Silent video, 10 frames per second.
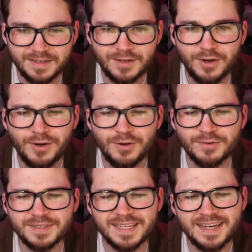
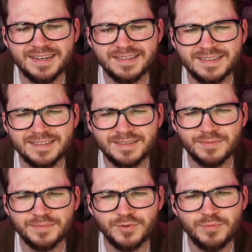No, stop.
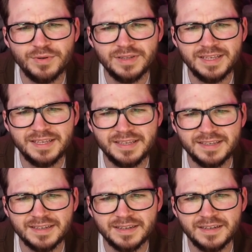No
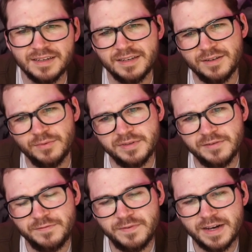bully. What the
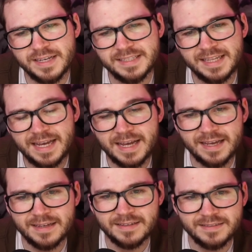fuck is
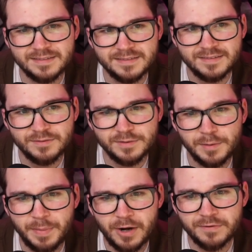that? There's
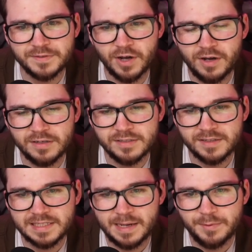a pair of tongs
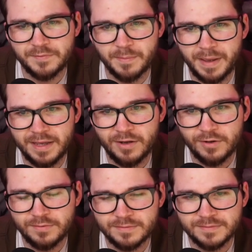on top of a
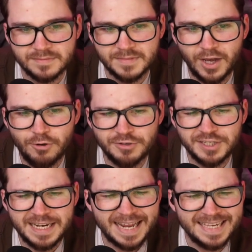mango? Oh
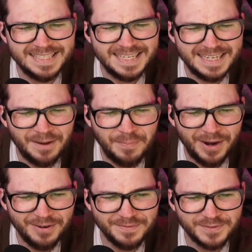shit, is it? A
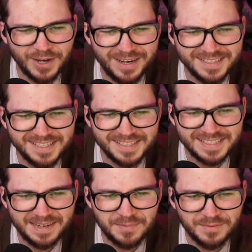pair of tongs on
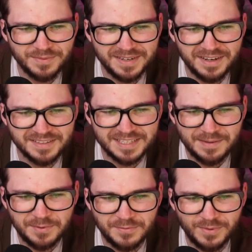top of what? On
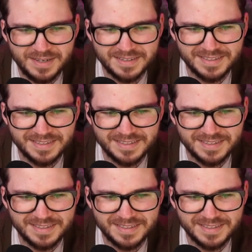top of what?